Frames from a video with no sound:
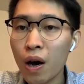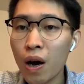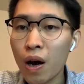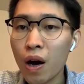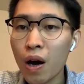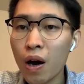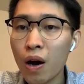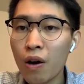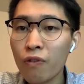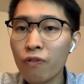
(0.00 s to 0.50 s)

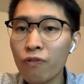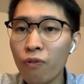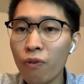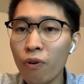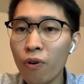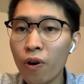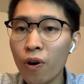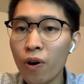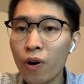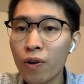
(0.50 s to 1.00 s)
uh,
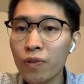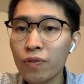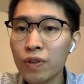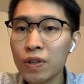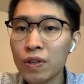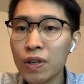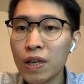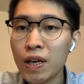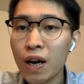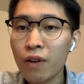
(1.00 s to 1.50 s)
for,
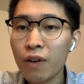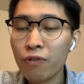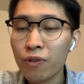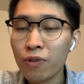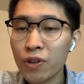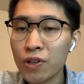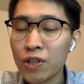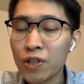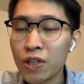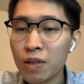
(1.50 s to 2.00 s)
the, uh,
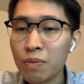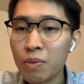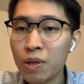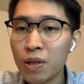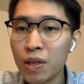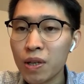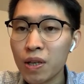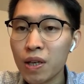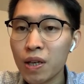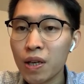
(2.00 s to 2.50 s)
for the
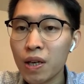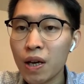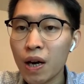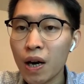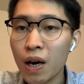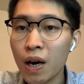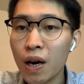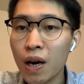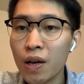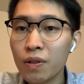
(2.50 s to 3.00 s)
CBD
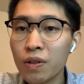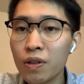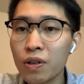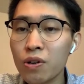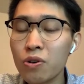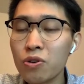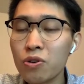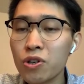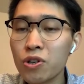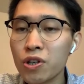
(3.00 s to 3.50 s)
uh,
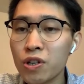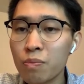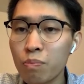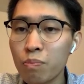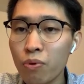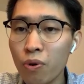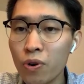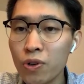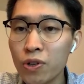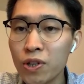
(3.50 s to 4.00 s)
negotiation
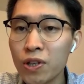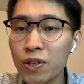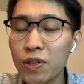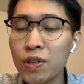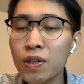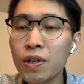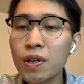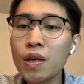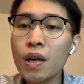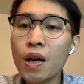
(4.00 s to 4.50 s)

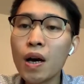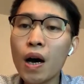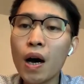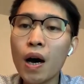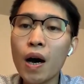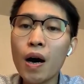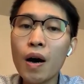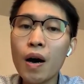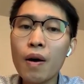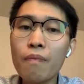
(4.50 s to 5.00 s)
process.
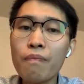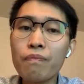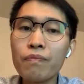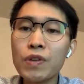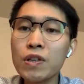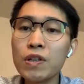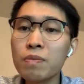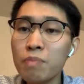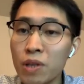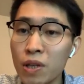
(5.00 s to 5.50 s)
Um,
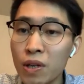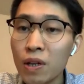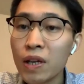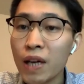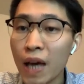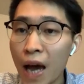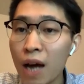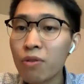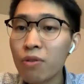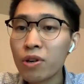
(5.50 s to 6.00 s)
this meeting
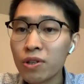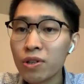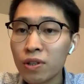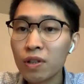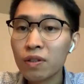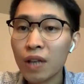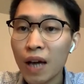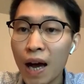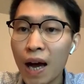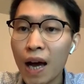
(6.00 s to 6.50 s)
carries
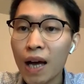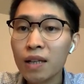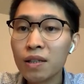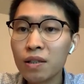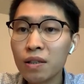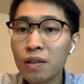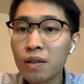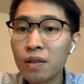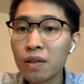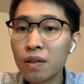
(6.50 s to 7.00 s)
the
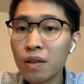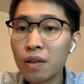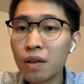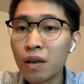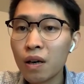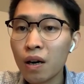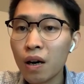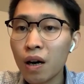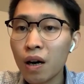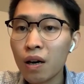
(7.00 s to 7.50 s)
task
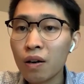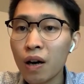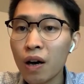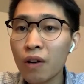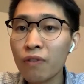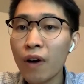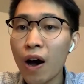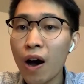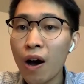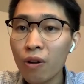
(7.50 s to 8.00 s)
uh,
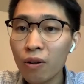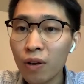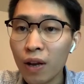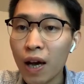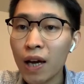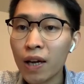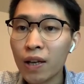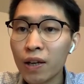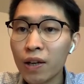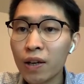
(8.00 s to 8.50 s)
of
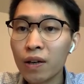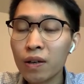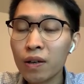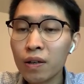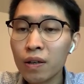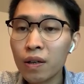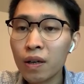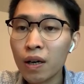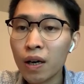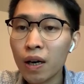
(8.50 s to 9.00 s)
outlining
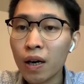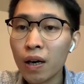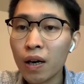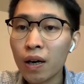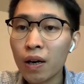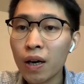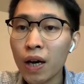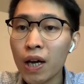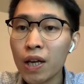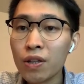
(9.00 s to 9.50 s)

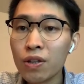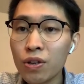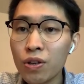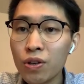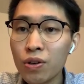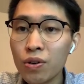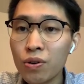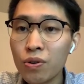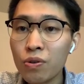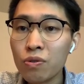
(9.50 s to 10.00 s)
a
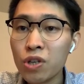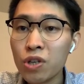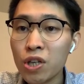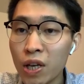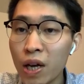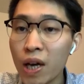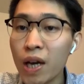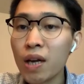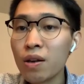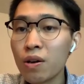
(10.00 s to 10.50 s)
new
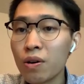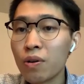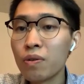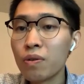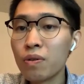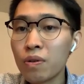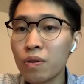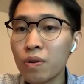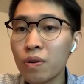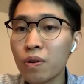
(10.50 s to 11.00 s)
decadal
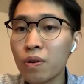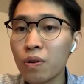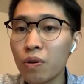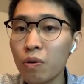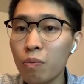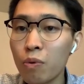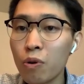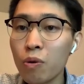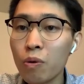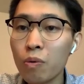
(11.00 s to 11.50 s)

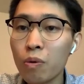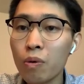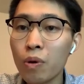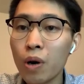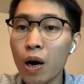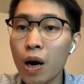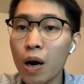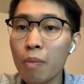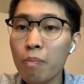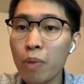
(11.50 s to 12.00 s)
global
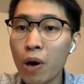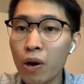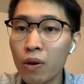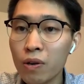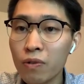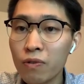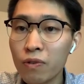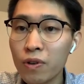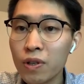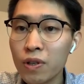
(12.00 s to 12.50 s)

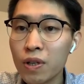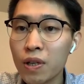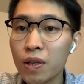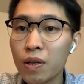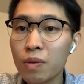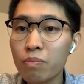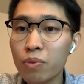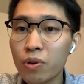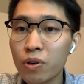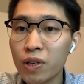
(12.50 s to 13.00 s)

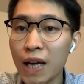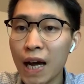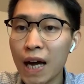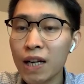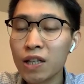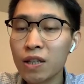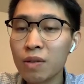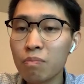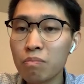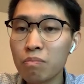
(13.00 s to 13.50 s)
biodiversity
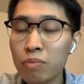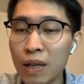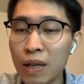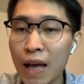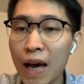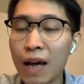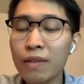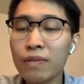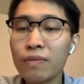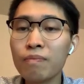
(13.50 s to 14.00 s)
protection
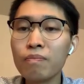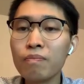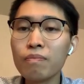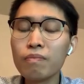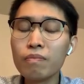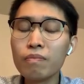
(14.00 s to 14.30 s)
plan.